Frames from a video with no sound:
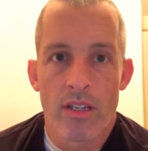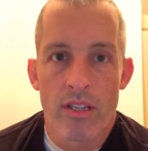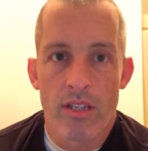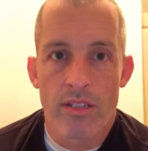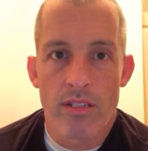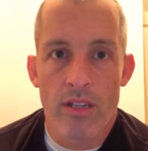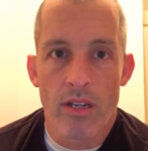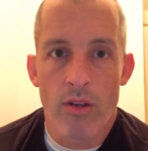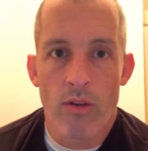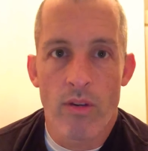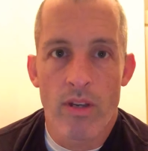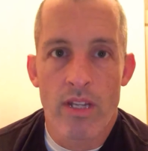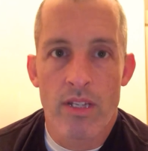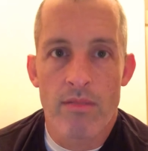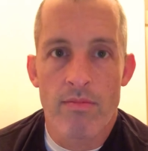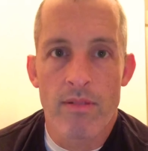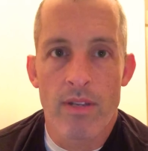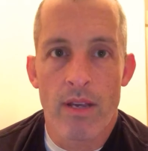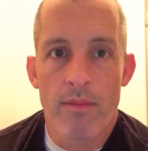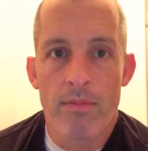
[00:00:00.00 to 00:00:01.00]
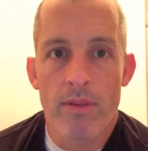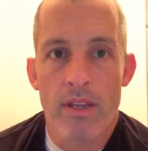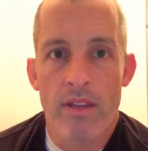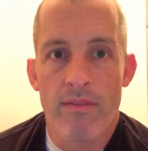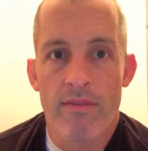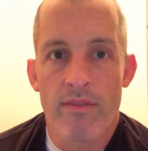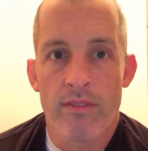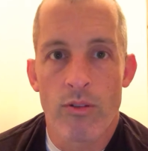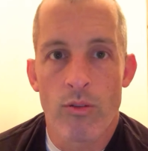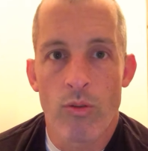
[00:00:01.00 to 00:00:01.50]
So hit me up
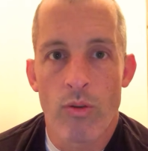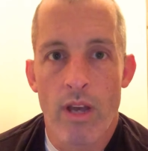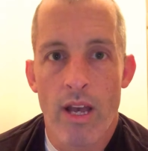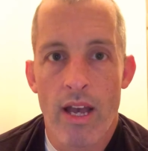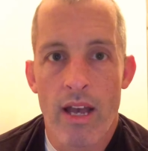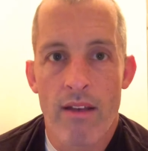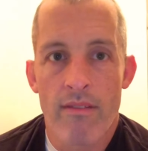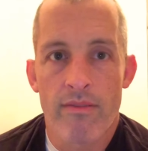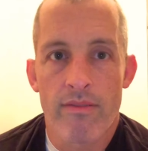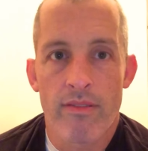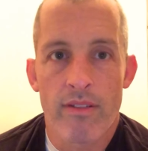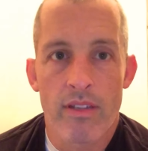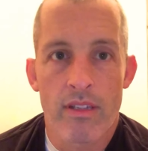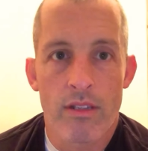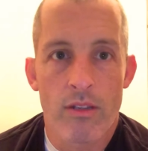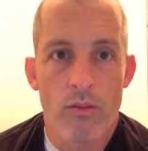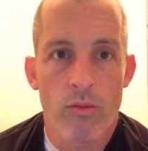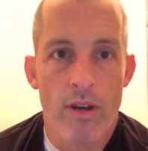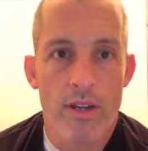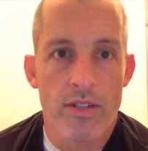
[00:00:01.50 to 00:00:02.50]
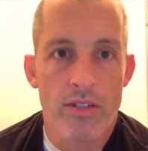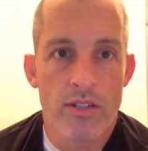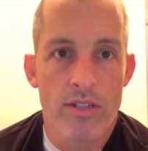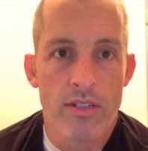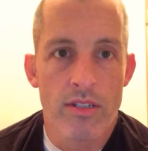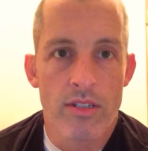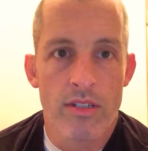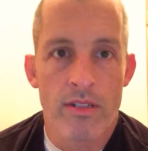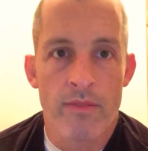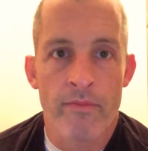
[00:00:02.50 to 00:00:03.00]
if you have
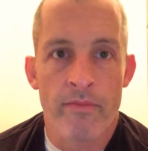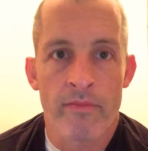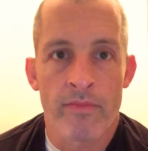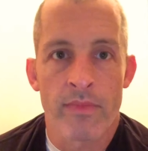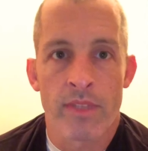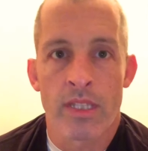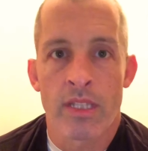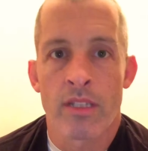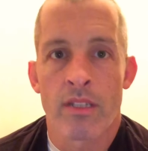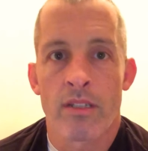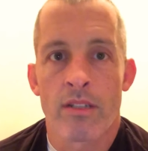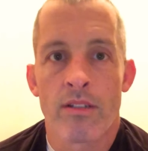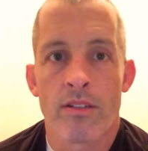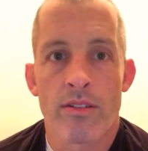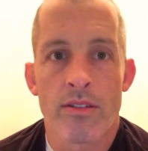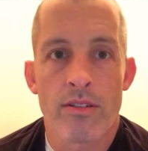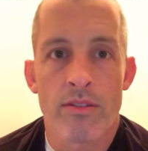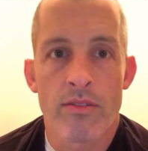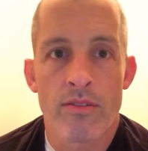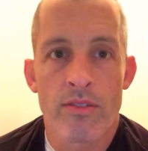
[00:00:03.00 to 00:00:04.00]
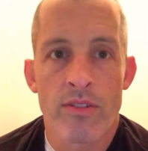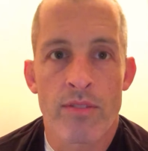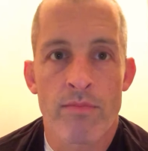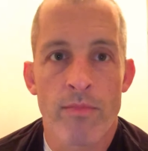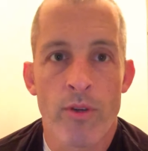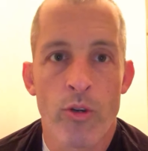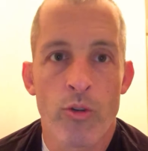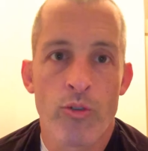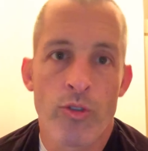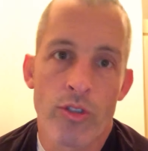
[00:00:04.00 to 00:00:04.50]
questions, concerns,
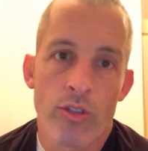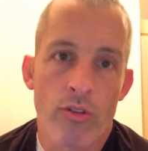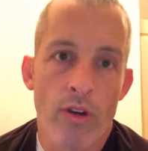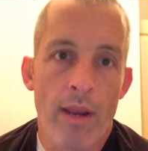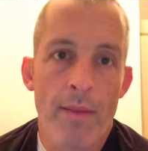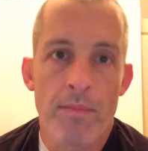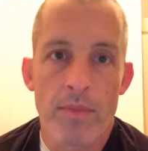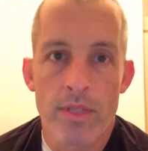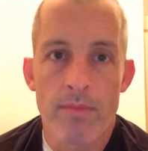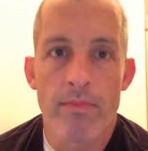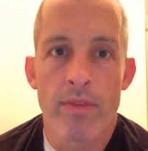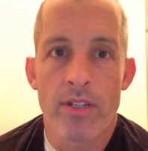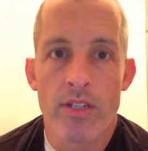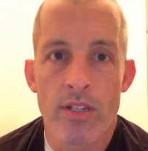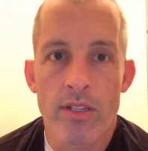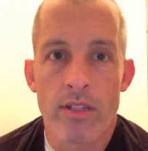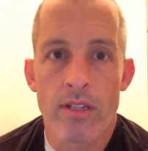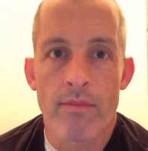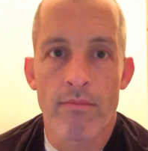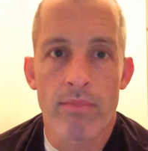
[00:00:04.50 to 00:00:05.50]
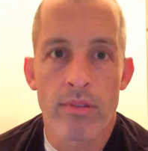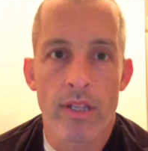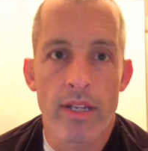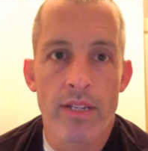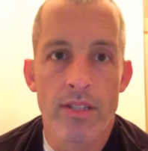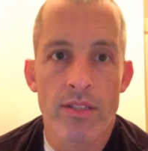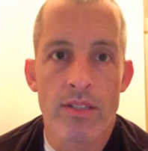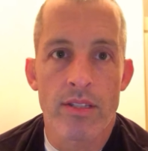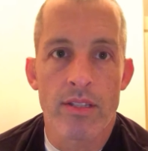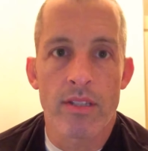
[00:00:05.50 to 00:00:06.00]
moans, gripes, bitches,
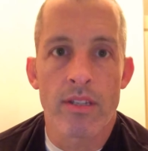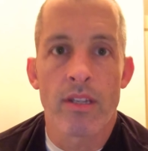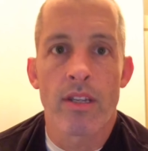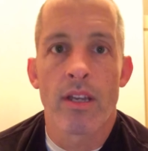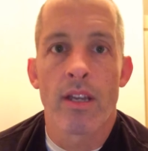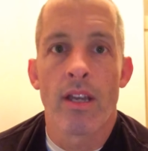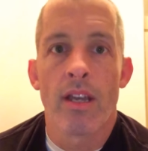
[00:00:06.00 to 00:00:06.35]
complaints.